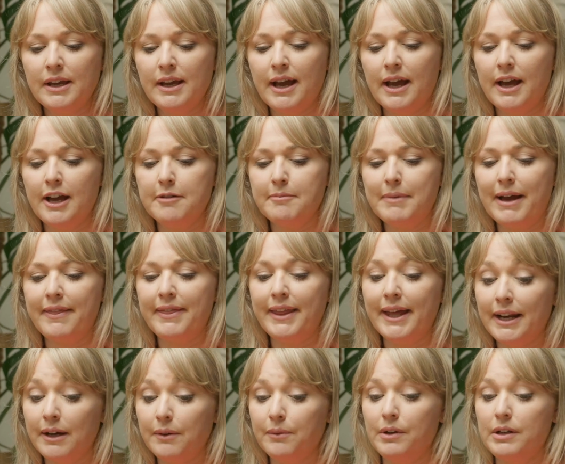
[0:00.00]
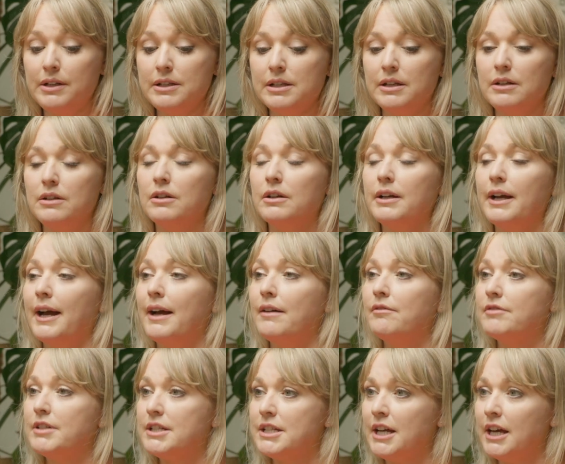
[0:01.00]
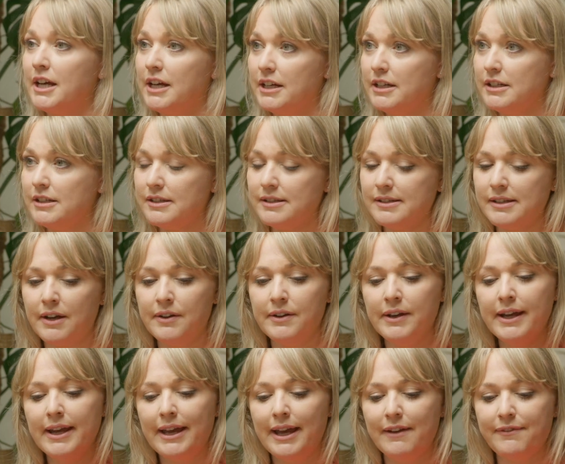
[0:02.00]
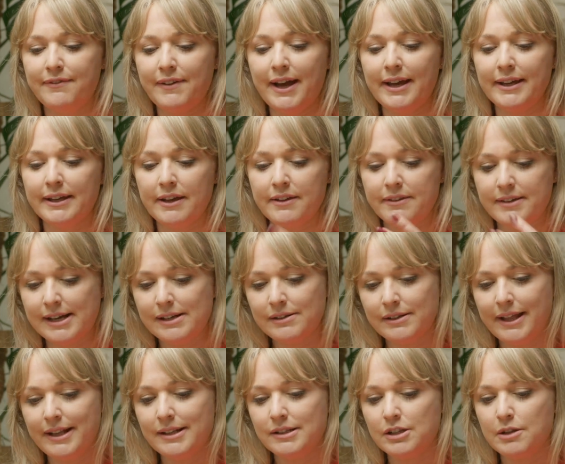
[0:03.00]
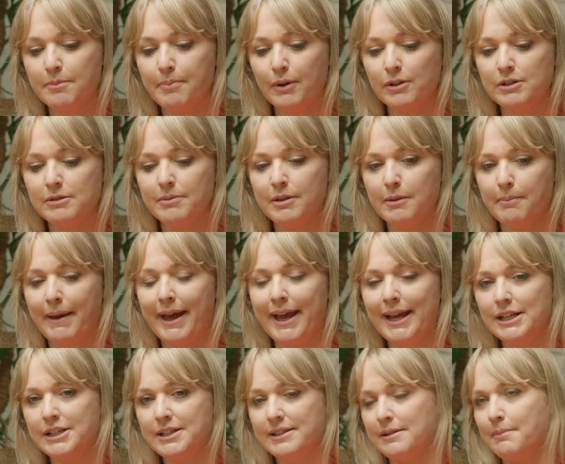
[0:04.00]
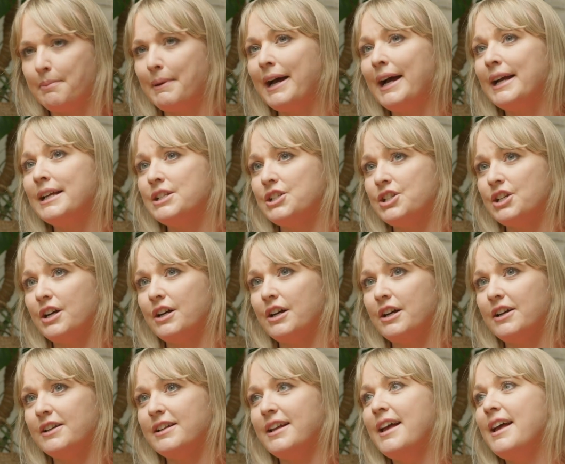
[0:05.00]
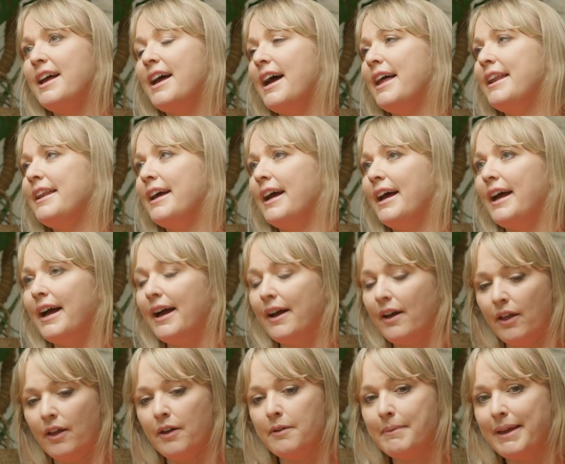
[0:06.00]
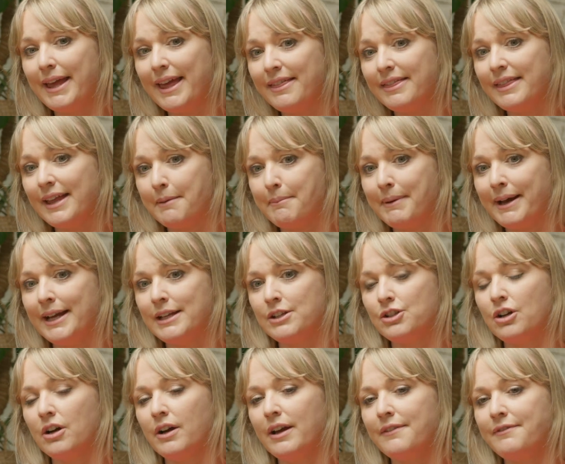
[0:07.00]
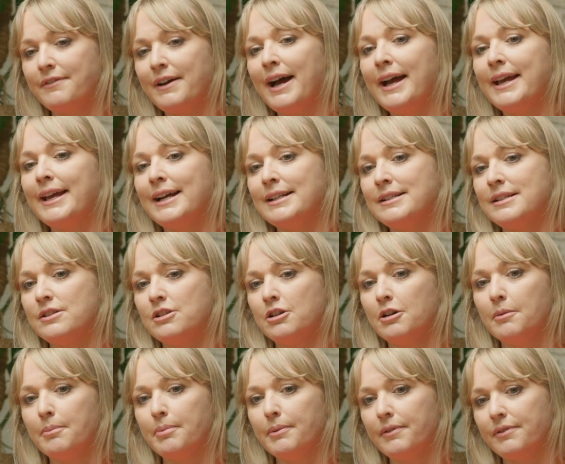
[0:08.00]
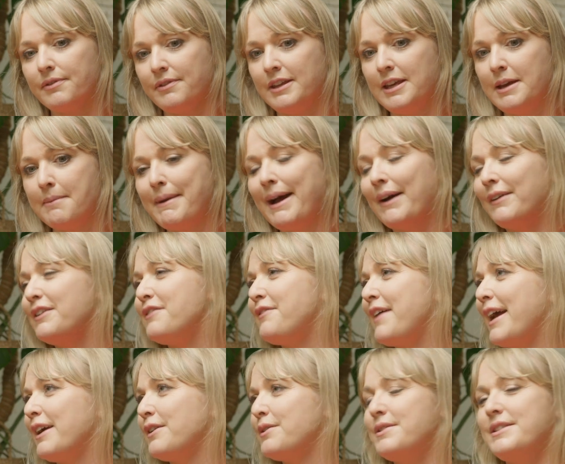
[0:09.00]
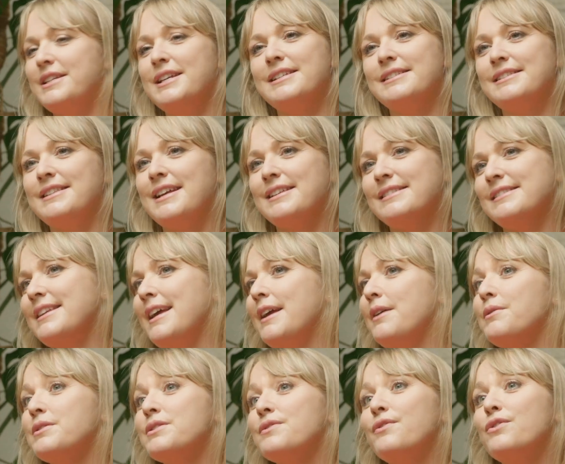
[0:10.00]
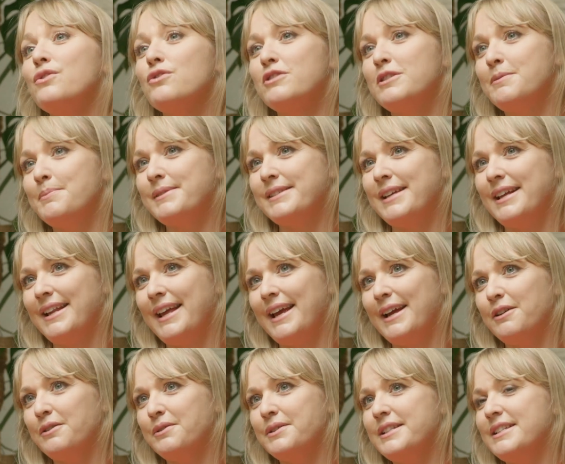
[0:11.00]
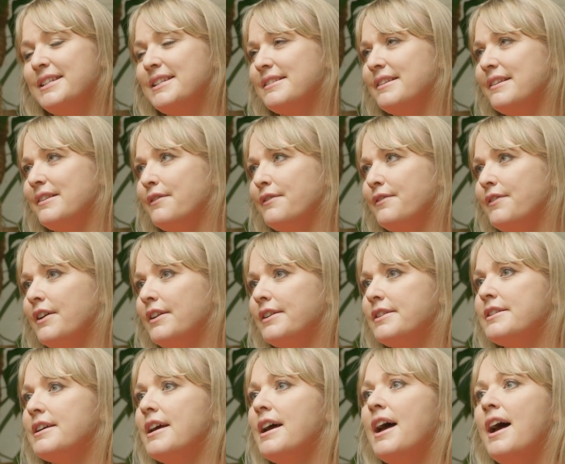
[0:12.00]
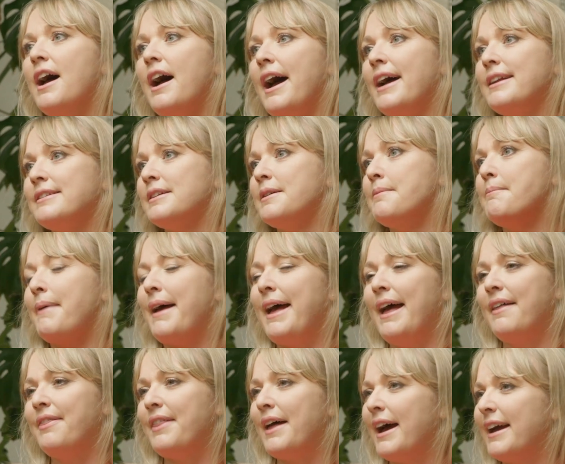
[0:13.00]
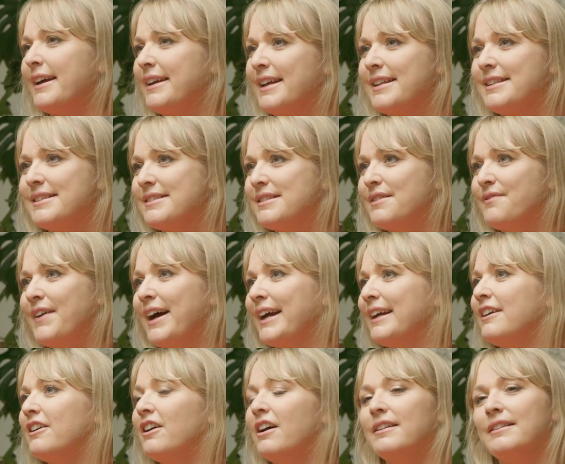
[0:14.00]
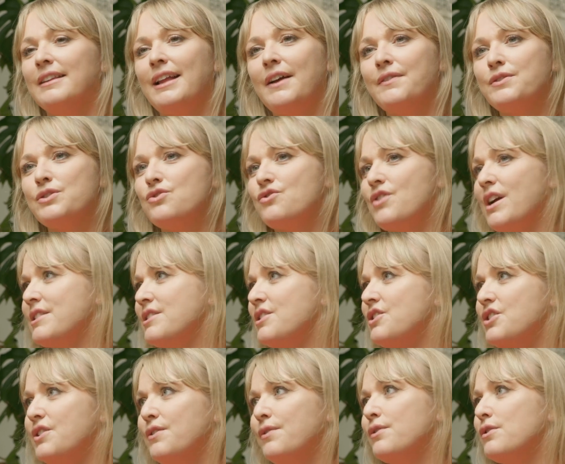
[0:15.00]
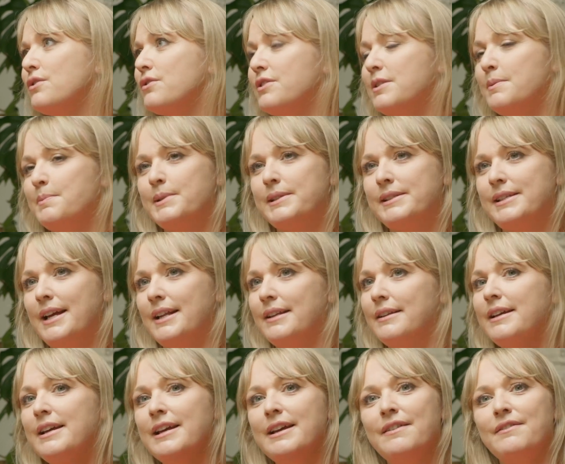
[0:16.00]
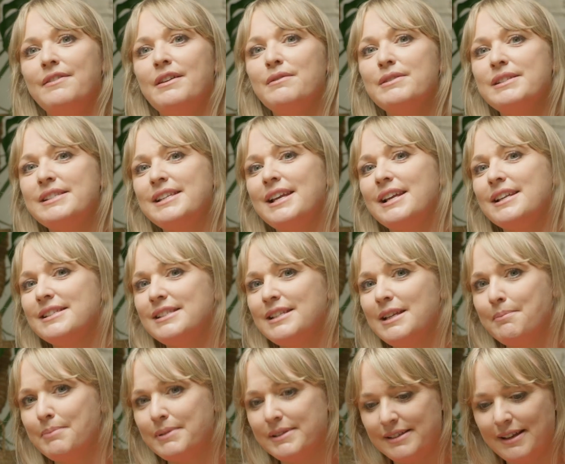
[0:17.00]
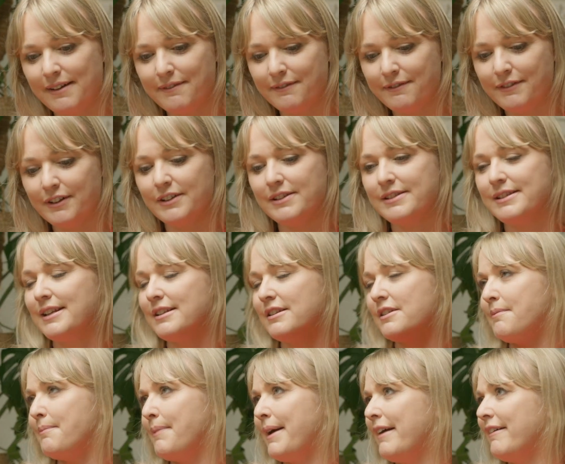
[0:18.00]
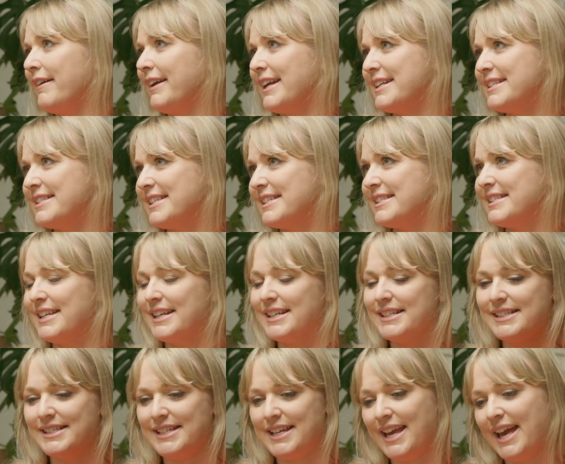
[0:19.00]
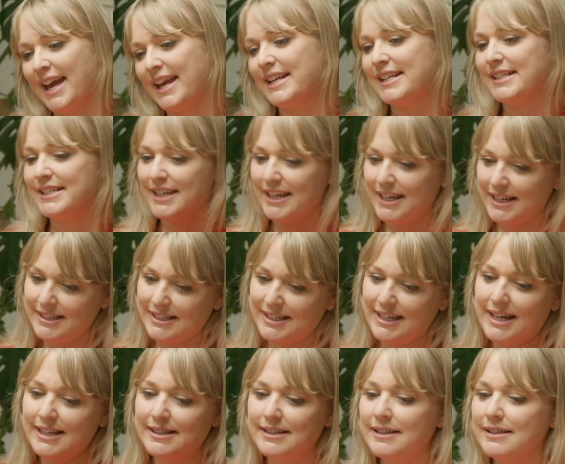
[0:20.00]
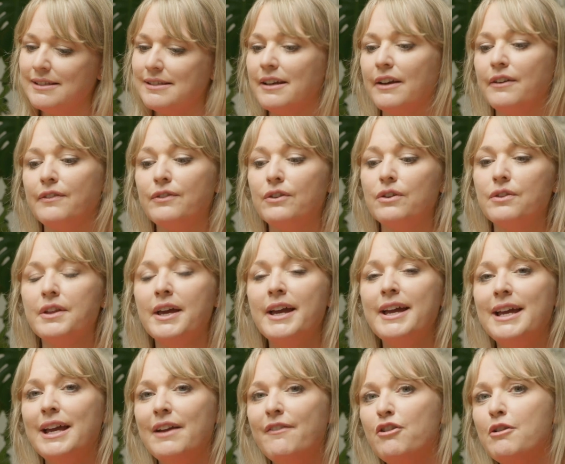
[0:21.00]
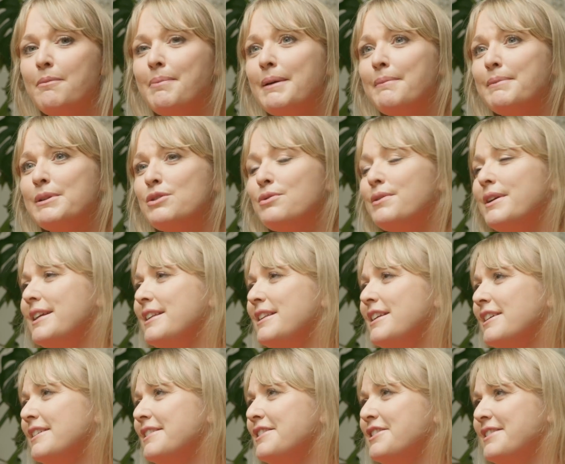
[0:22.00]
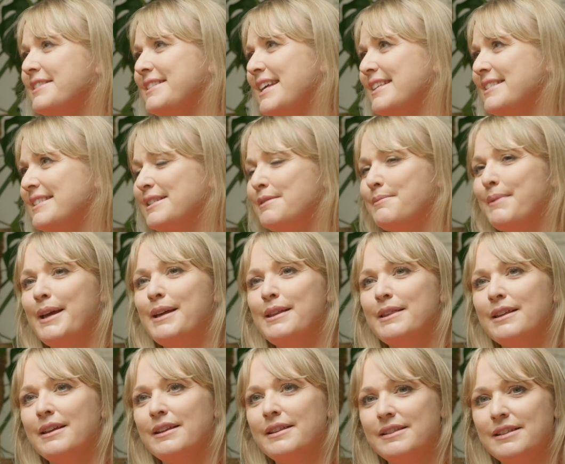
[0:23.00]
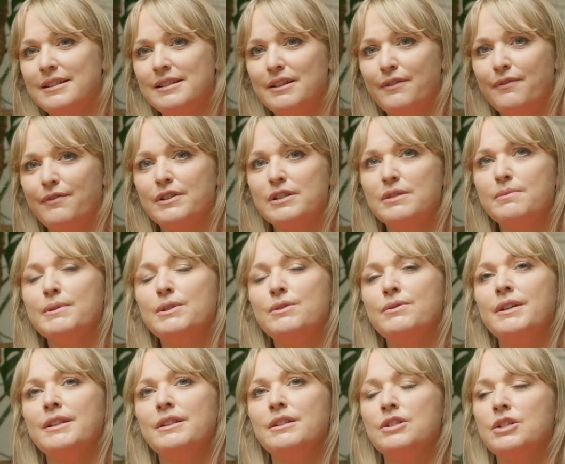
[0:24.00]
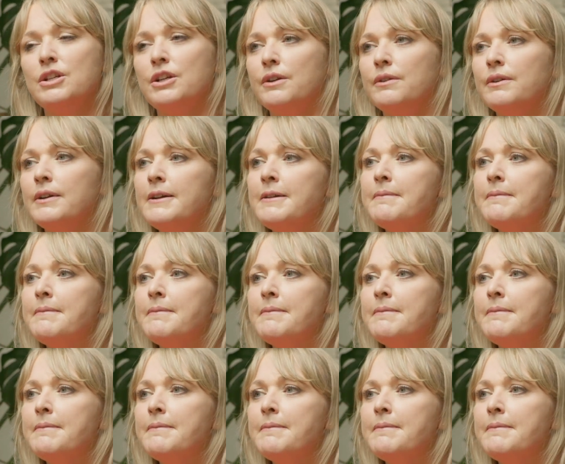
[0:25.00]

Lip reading: And then I want to look at returns. So if I go down then to the bottom of the page, there's a pie chart. And in that pie chart, if I added up the amount of equities, let's say it was 40% equities in the fund, I'd compare that against the Vanguard Life Strategy 40%. If there were 60% funds, I'd compare it against the 60, 80 against the 80 and so forth. If you're a bit between, you can just estimate the difference between the two.